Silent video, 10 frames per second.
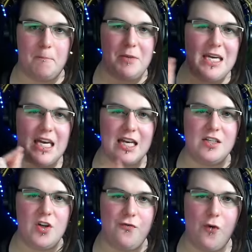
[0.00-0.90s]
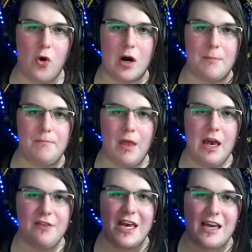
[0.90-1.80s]
begin to form
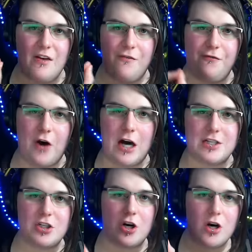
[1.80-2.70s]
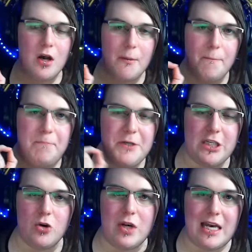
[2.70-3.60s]
that can foster
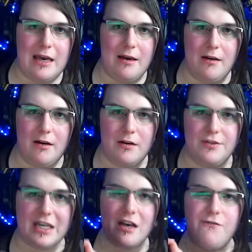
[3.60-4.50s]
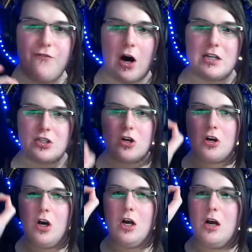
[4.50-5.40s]
beauty, that can
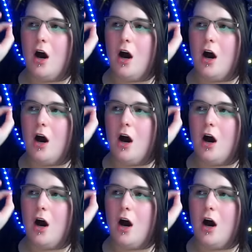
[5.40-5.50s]
foster